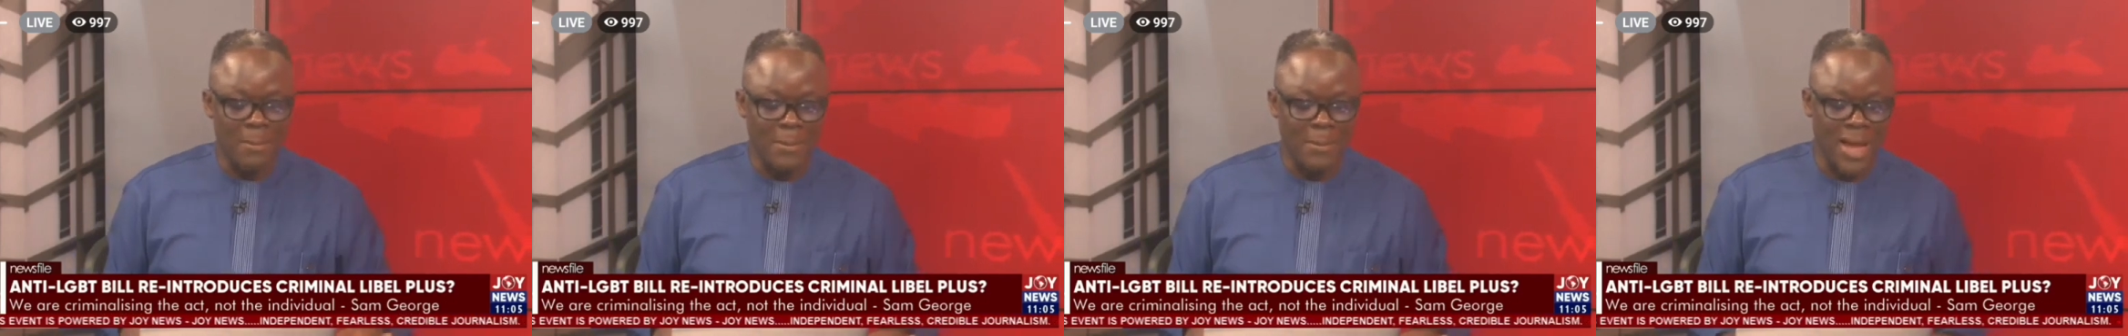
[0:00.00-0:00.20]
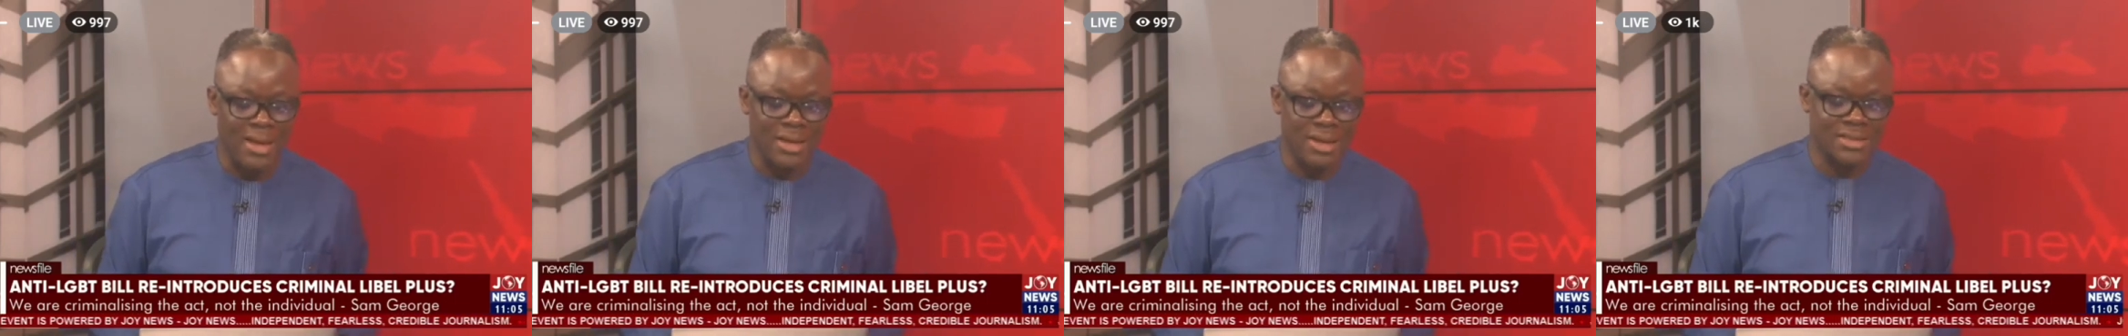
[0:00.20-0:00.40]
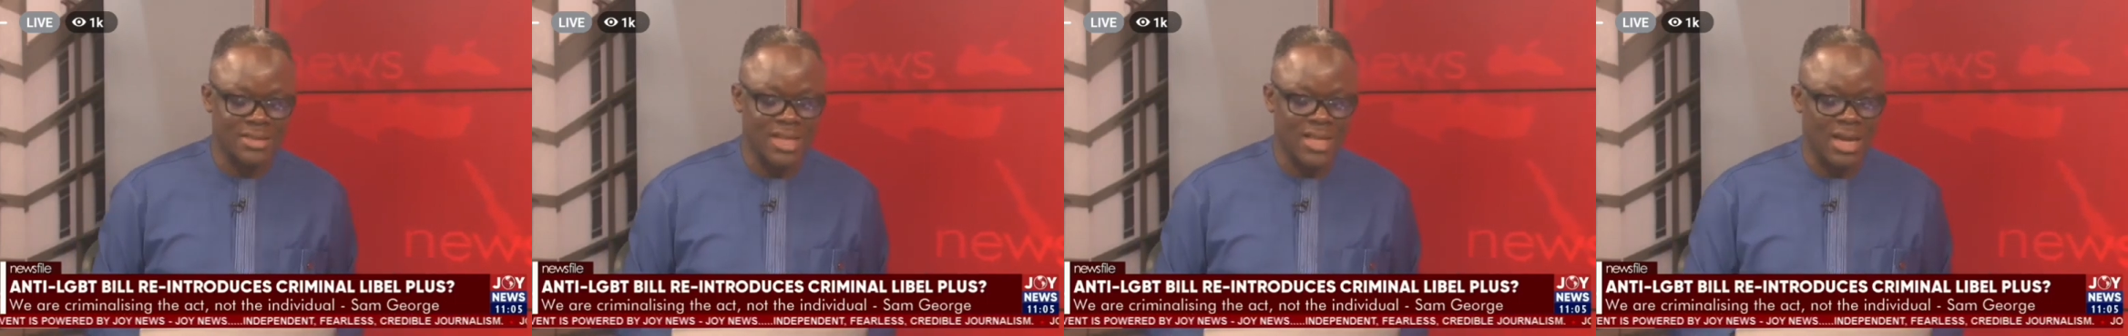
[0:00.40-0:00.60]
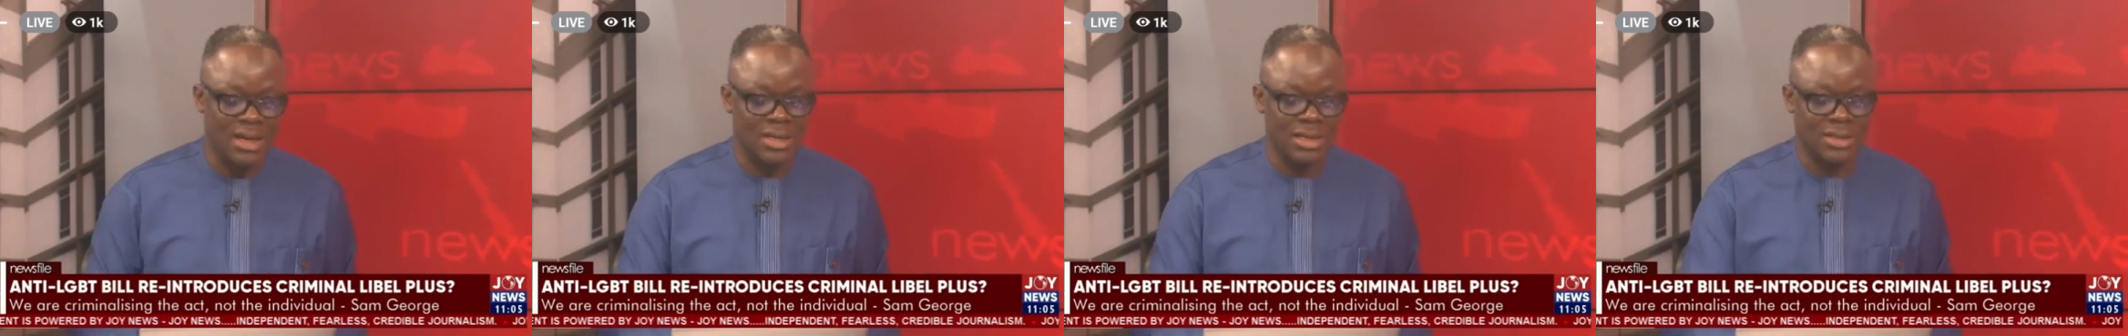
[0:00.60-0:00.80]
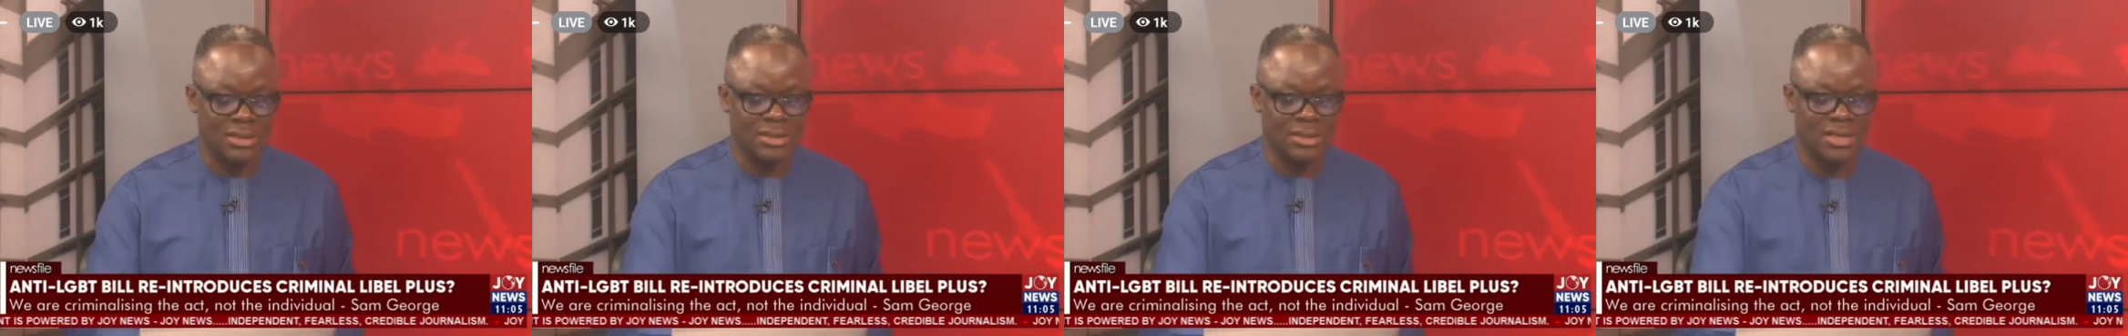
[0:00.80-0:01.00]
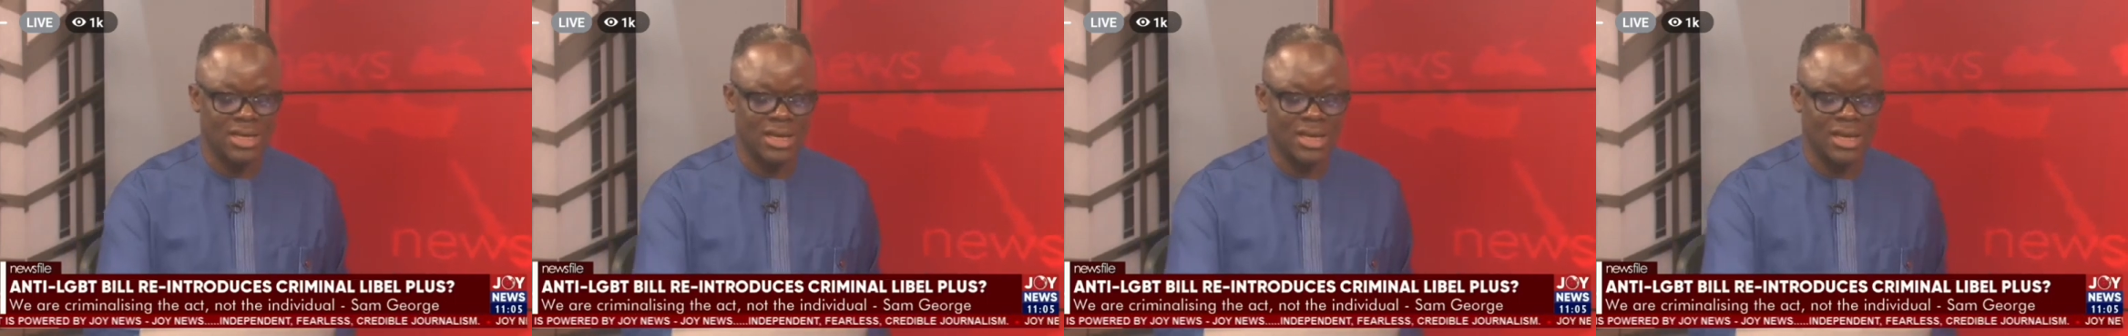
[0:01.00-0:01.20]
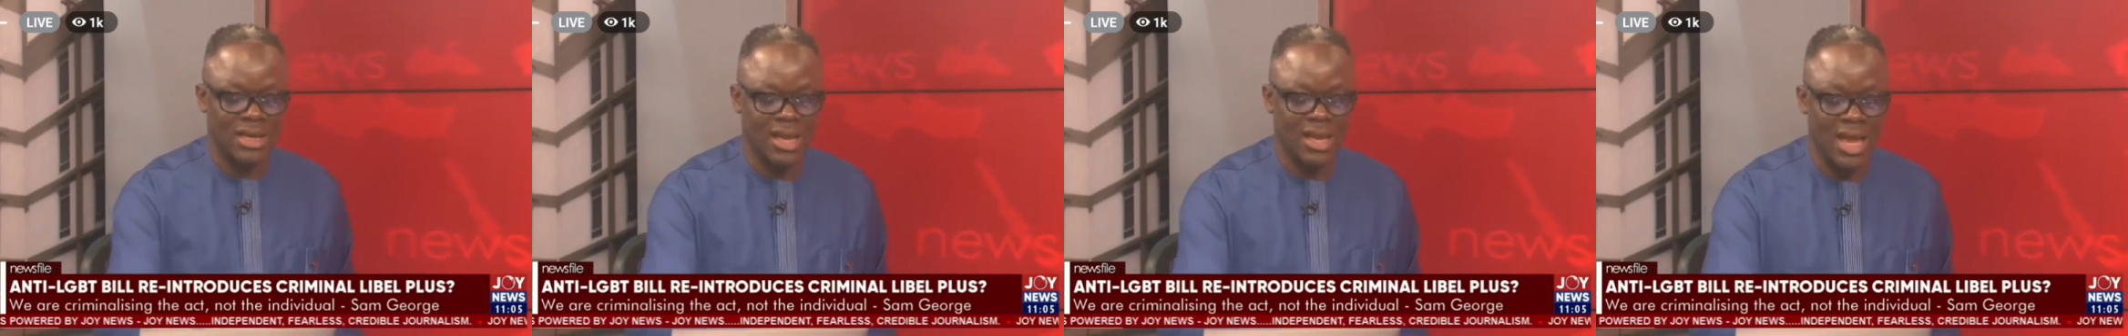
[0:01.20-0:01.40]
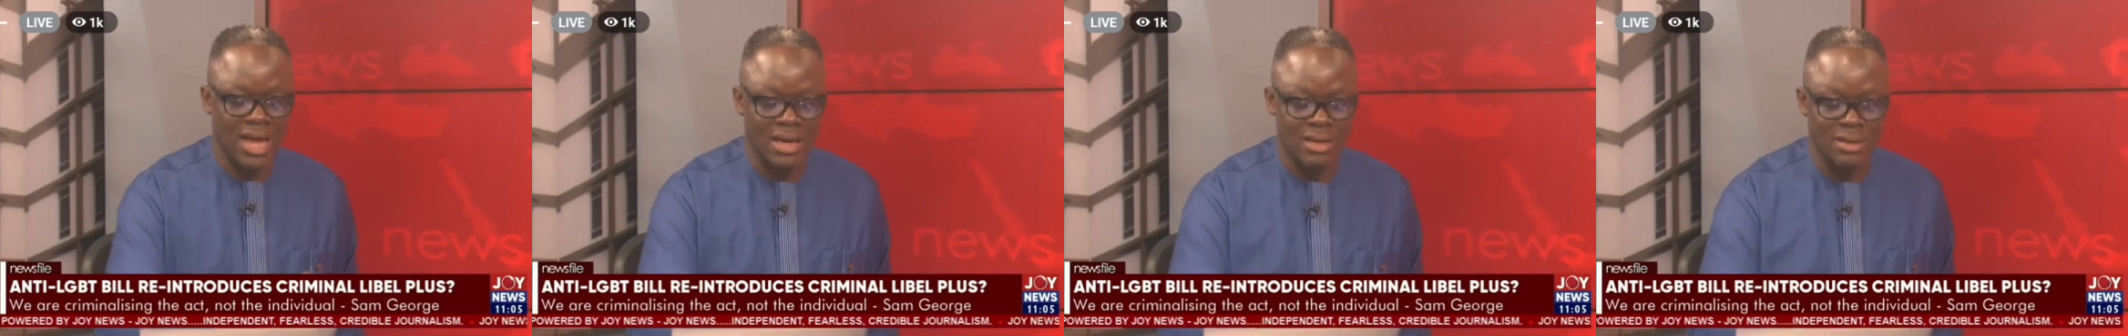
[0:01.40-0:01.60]
his line
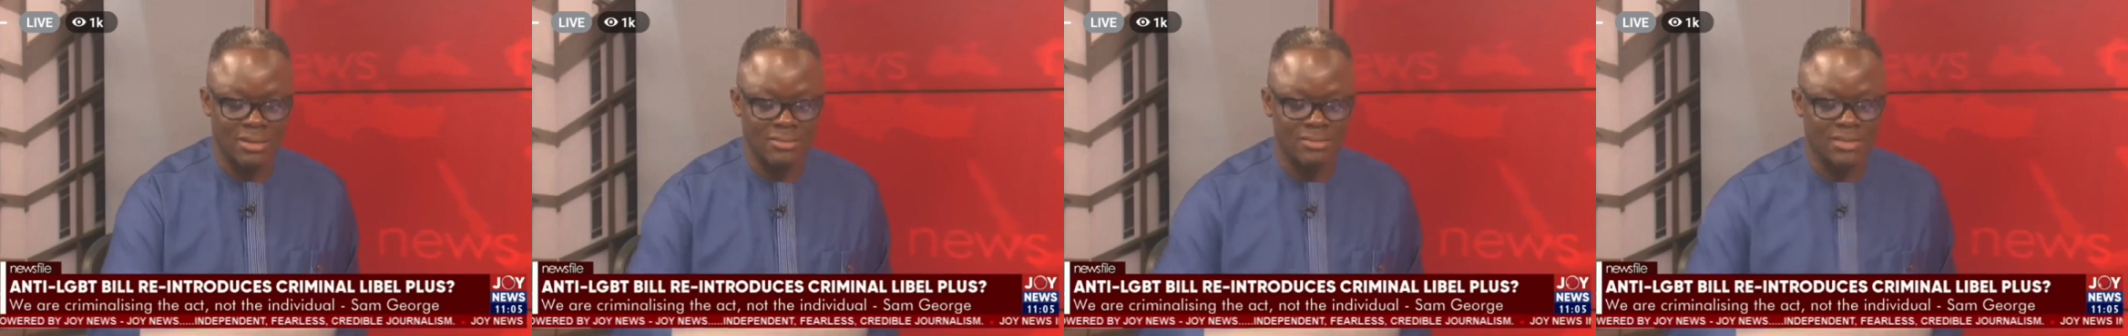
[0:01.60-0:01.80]
just failed.